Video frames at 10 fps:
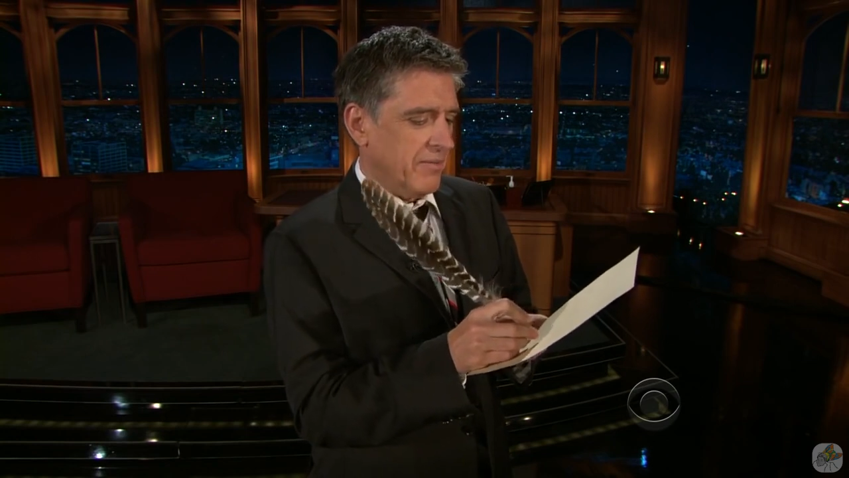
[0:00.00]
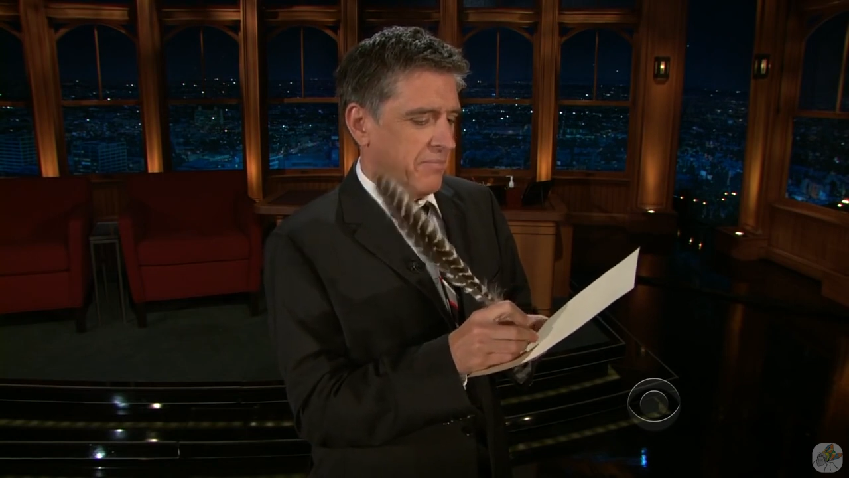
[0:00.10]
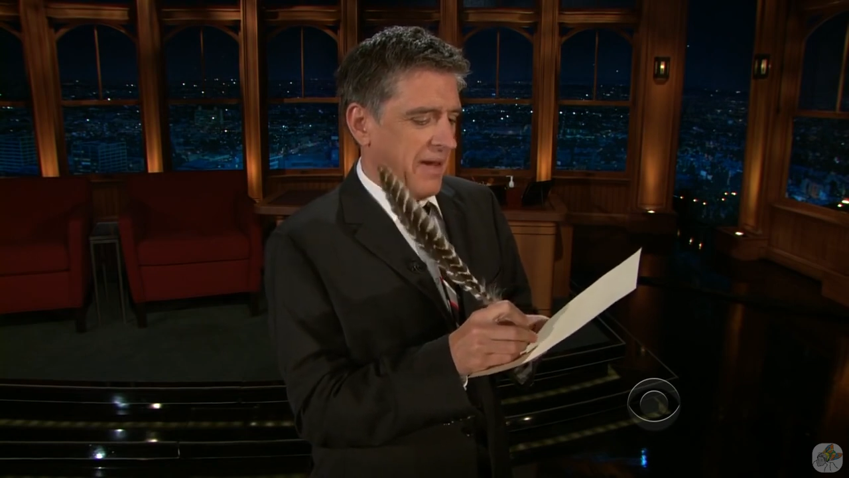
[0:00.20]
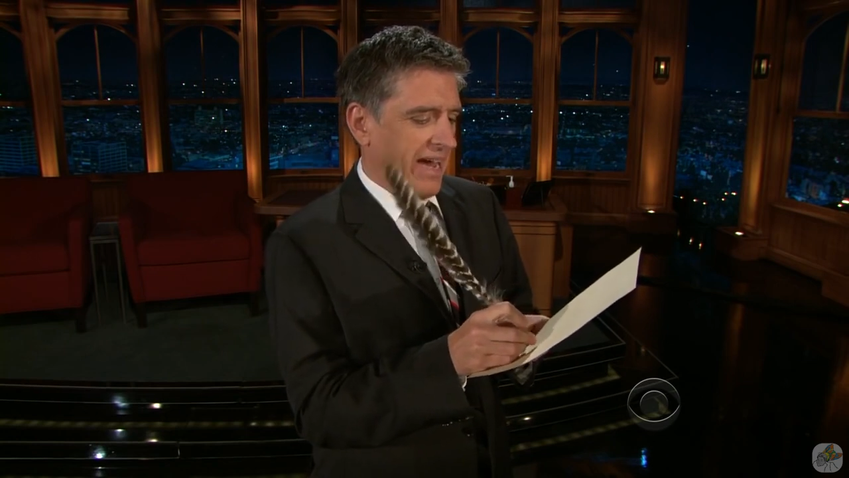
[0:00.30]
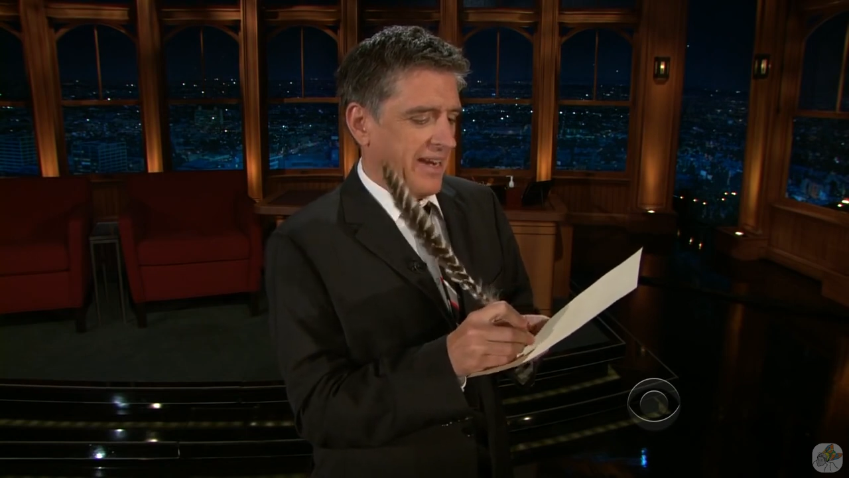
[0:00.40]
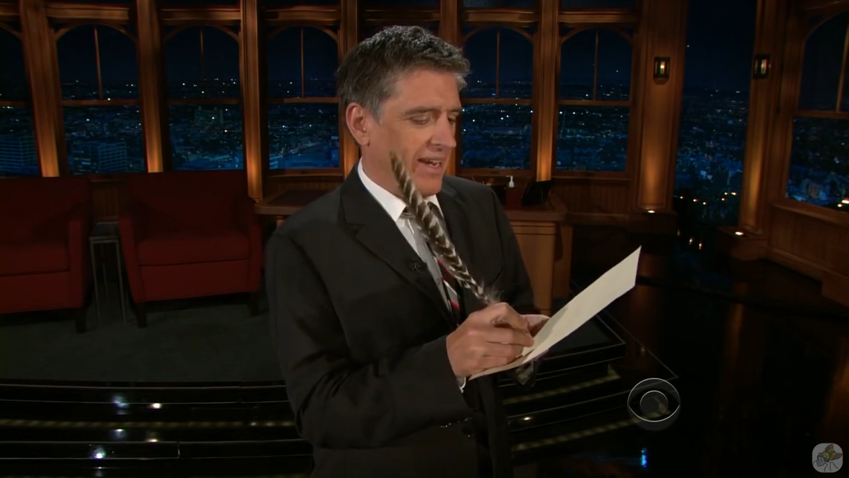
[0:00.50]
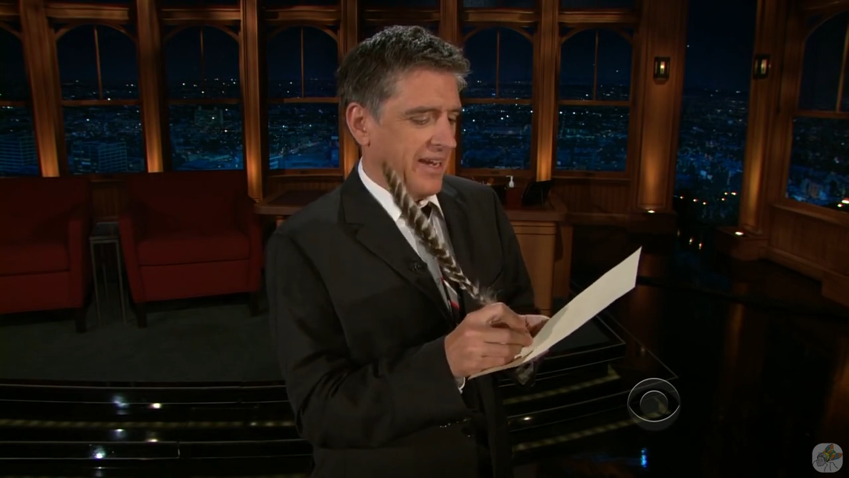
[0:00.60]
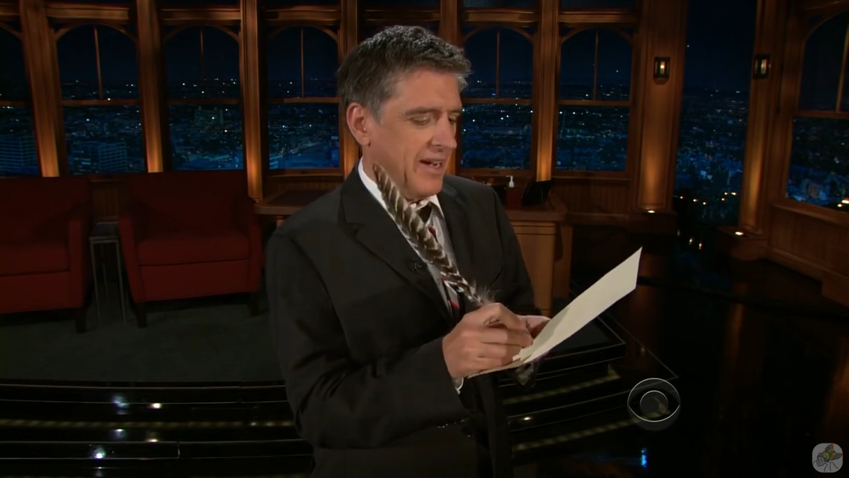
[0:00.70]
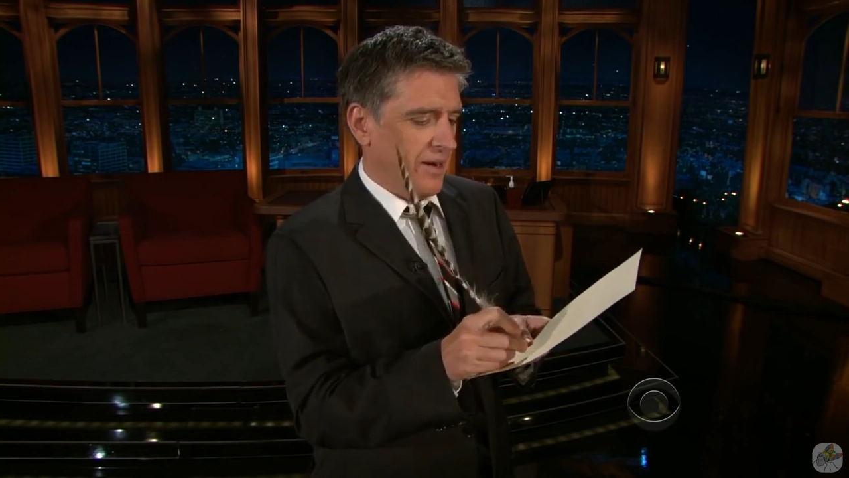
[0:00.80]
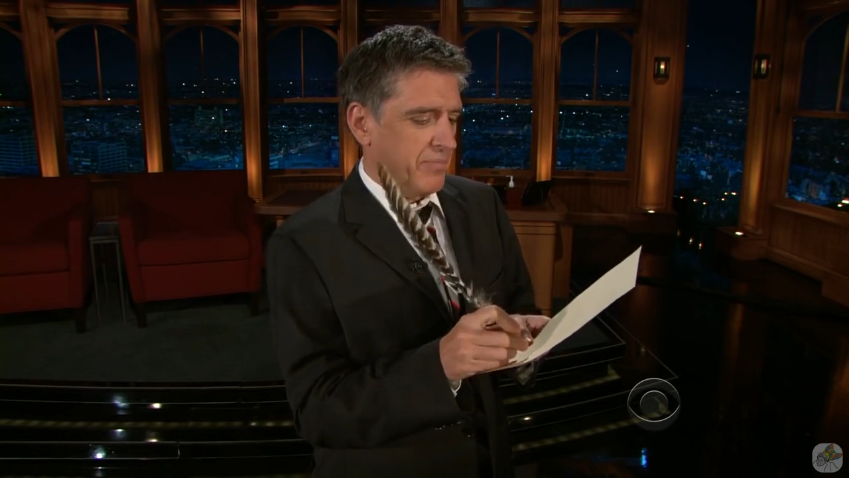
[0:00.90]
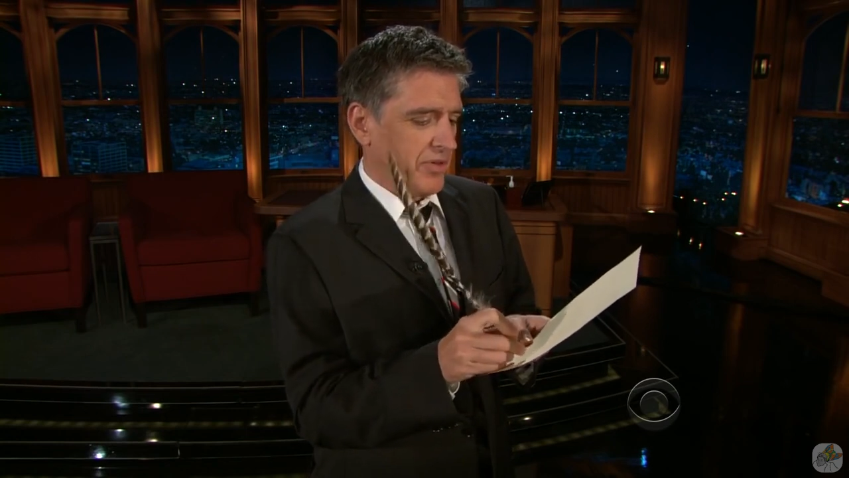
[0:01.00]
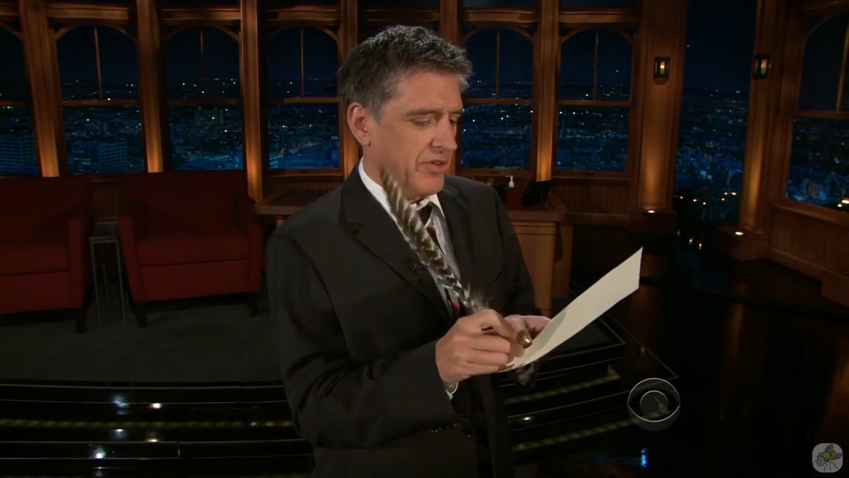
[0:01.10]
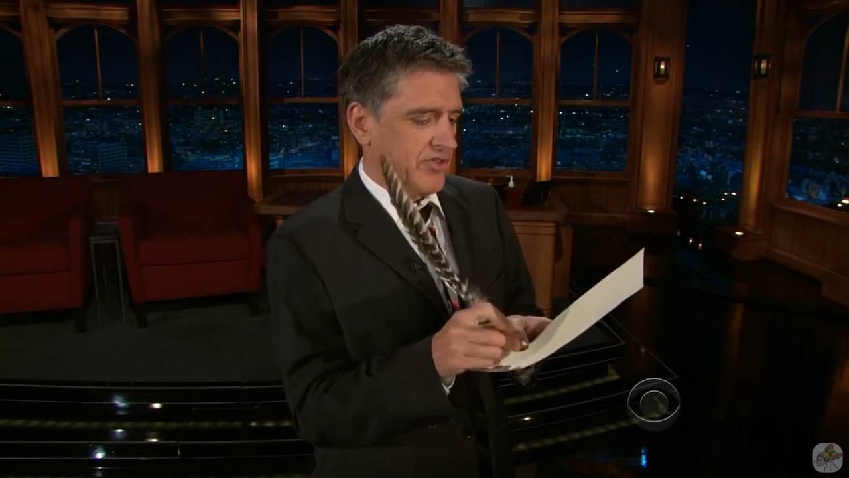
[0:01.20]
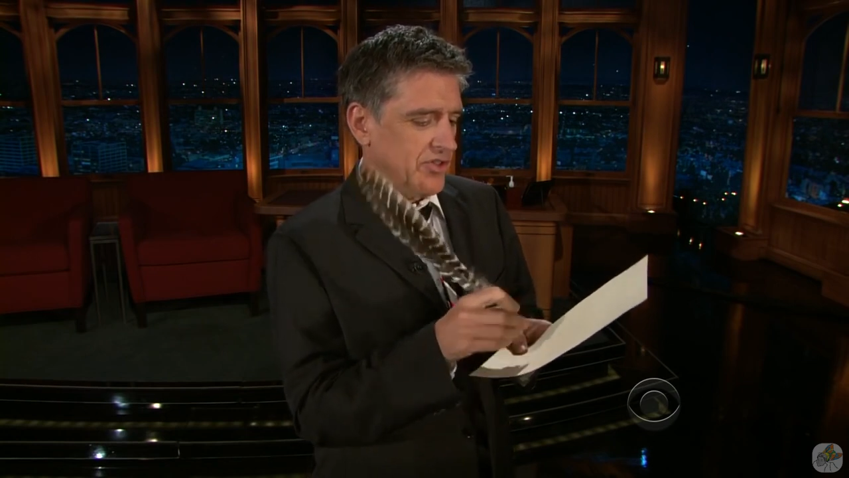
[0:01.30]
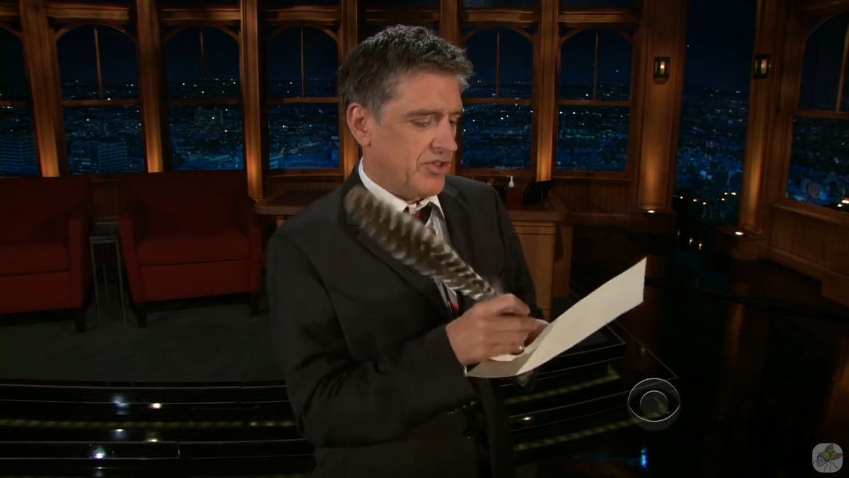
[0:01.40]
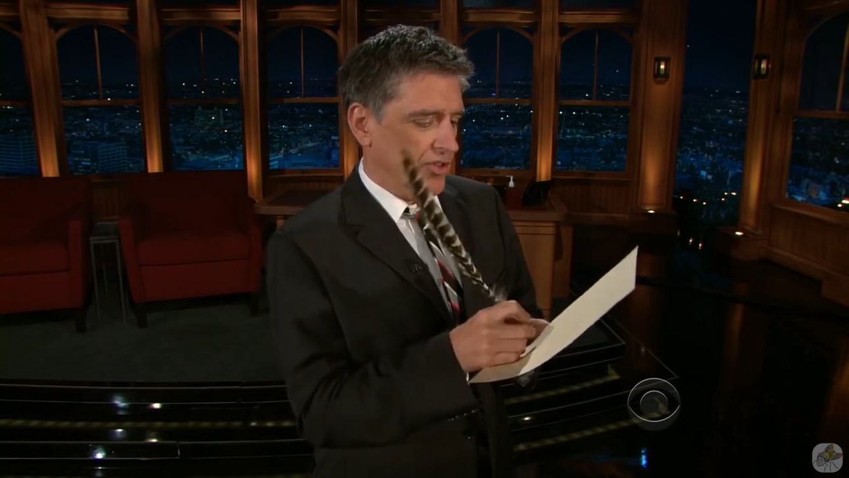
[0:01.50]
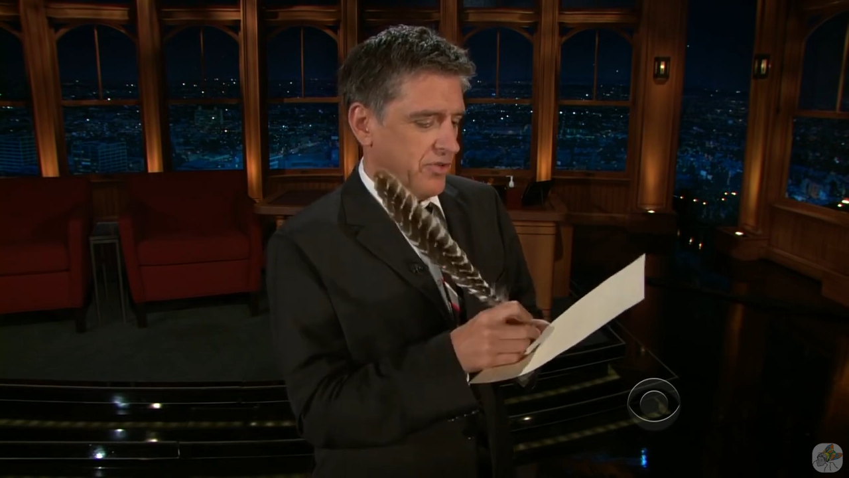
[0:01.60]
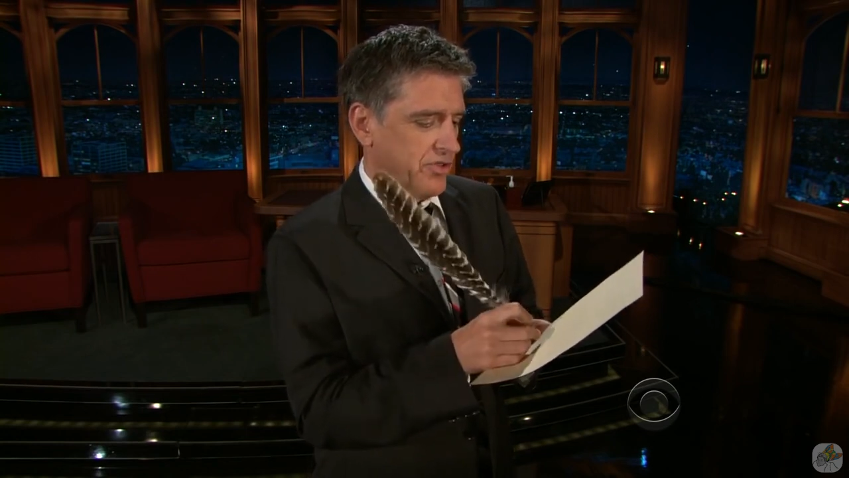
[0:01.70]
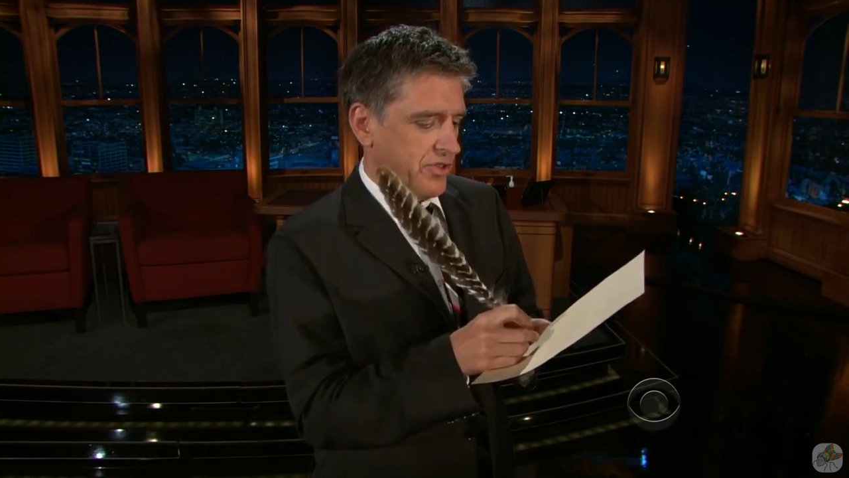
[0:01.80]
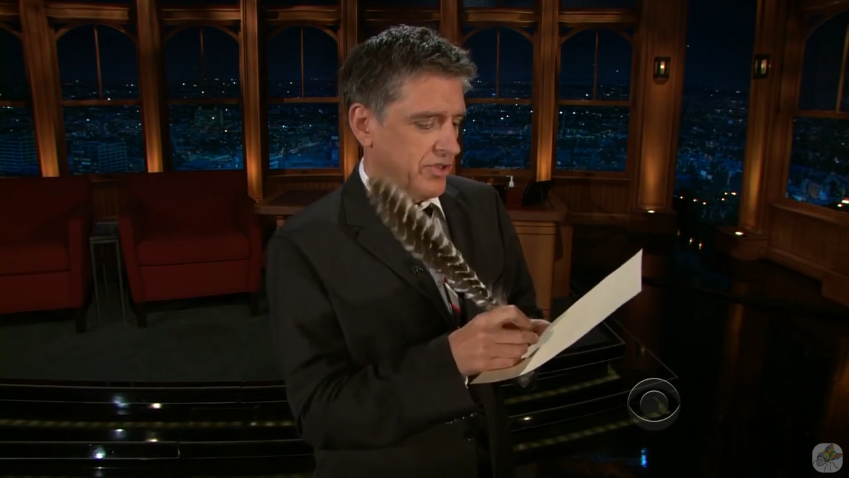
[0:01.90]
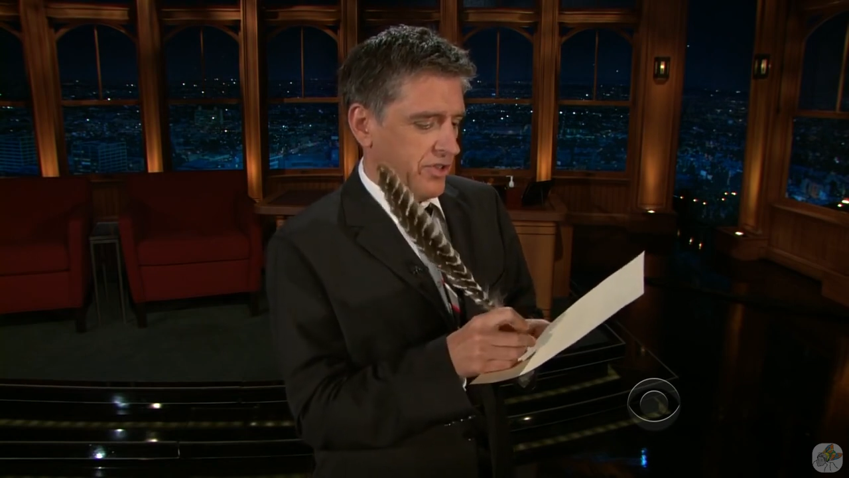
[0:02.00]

marry a prostitute.